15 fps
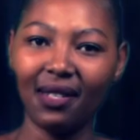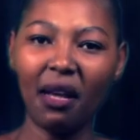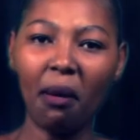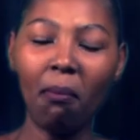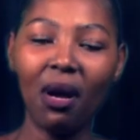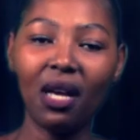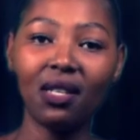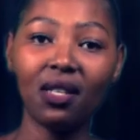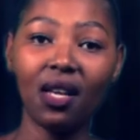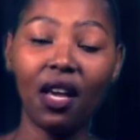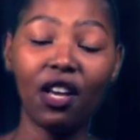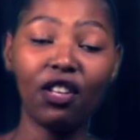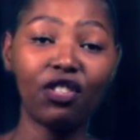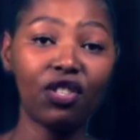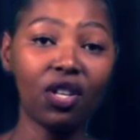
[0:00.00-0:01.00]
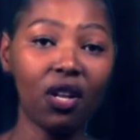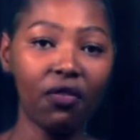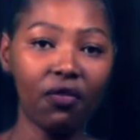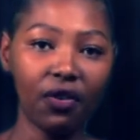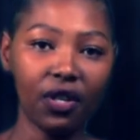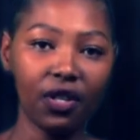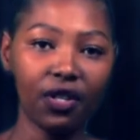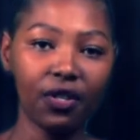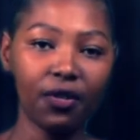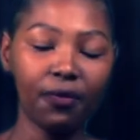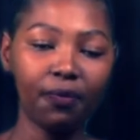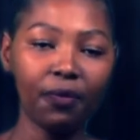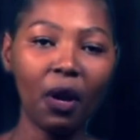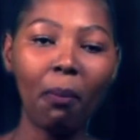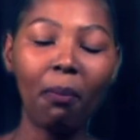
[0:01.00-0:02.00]
Some might say it's selfish,
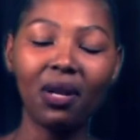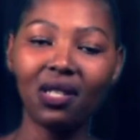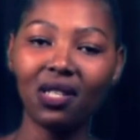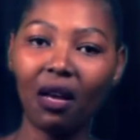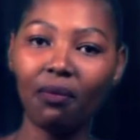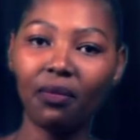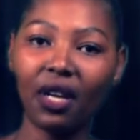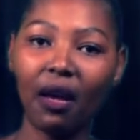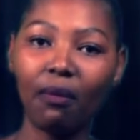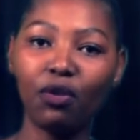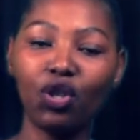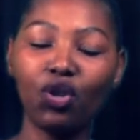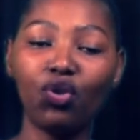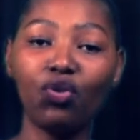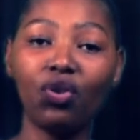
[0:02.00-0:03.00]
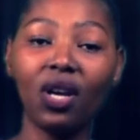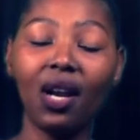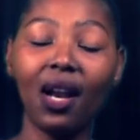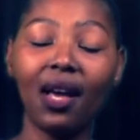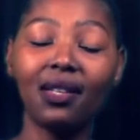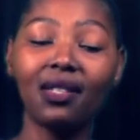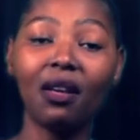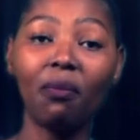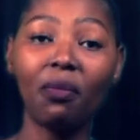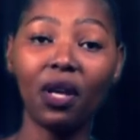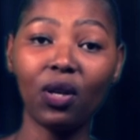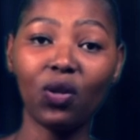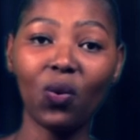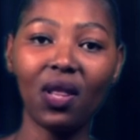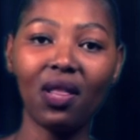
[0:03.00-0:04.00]
but sometimes you realize some
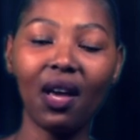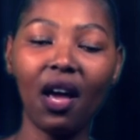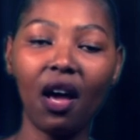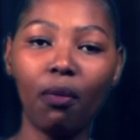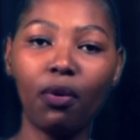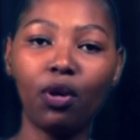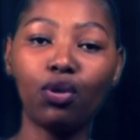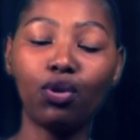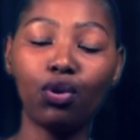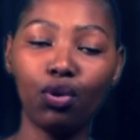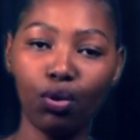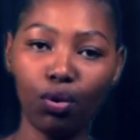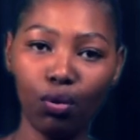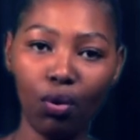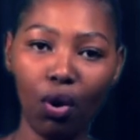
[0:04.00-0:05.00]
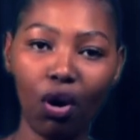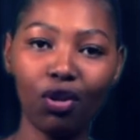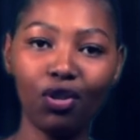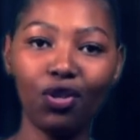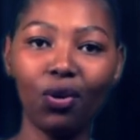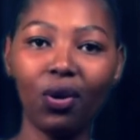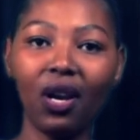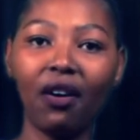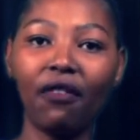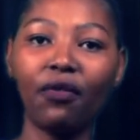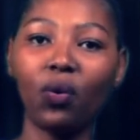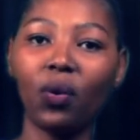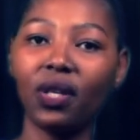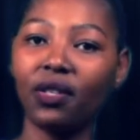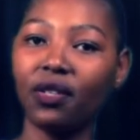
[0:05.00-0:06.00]
things when they happen to you or to your
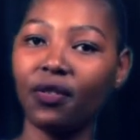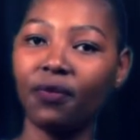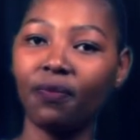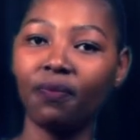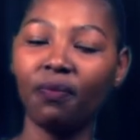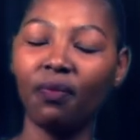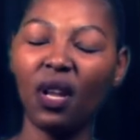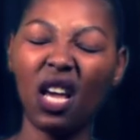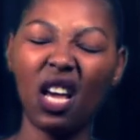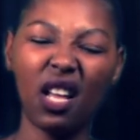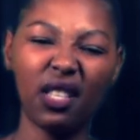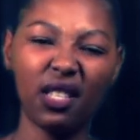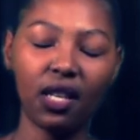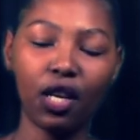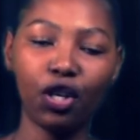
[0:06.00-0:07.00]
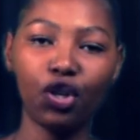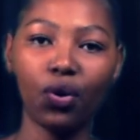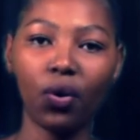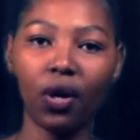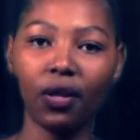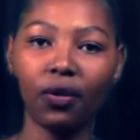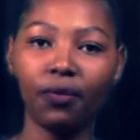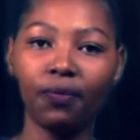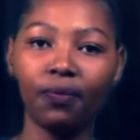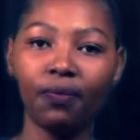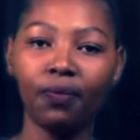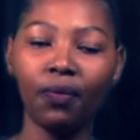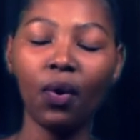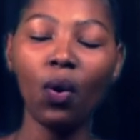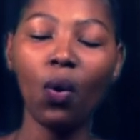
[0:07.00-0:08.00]
loved ones. It's natural.
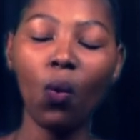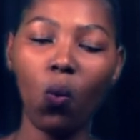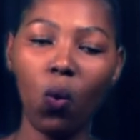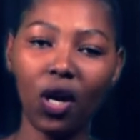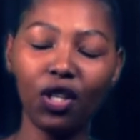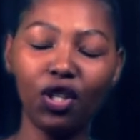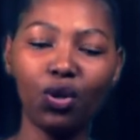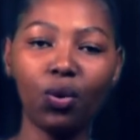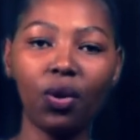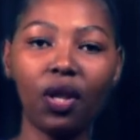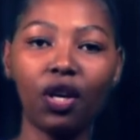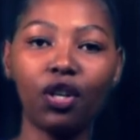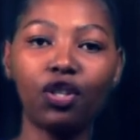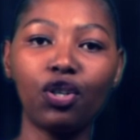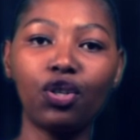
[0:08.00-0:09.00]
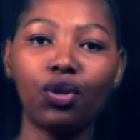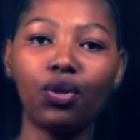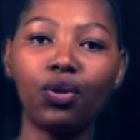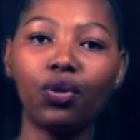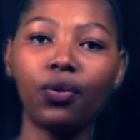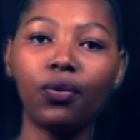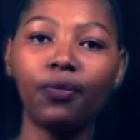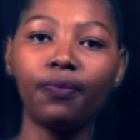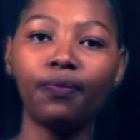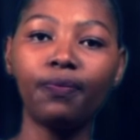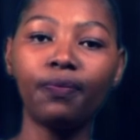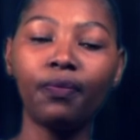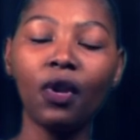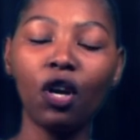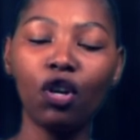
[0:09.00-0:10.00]
What do you think she should do?
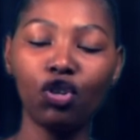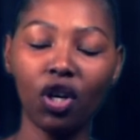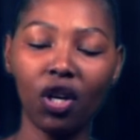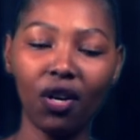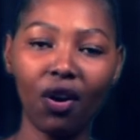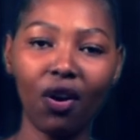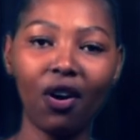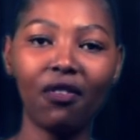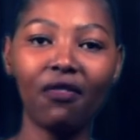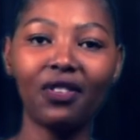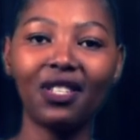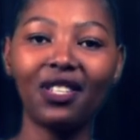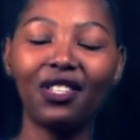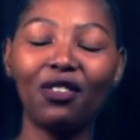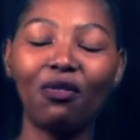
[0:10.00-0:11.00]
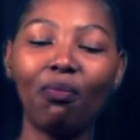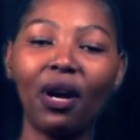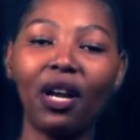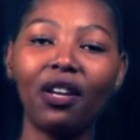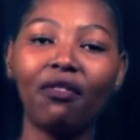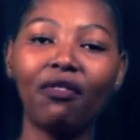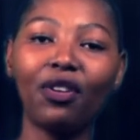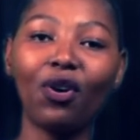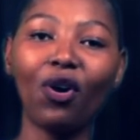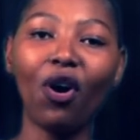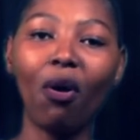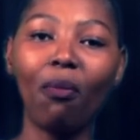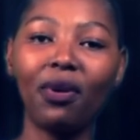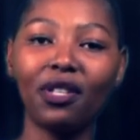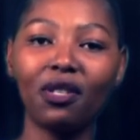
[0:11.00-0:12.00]
Join the conversation by leaving your
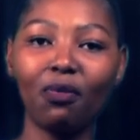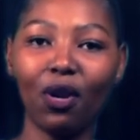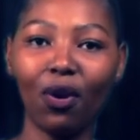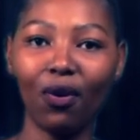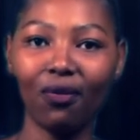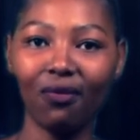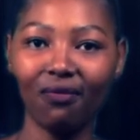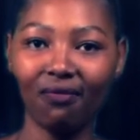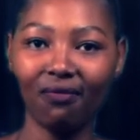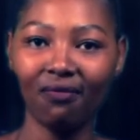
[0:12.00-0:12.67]
comments below.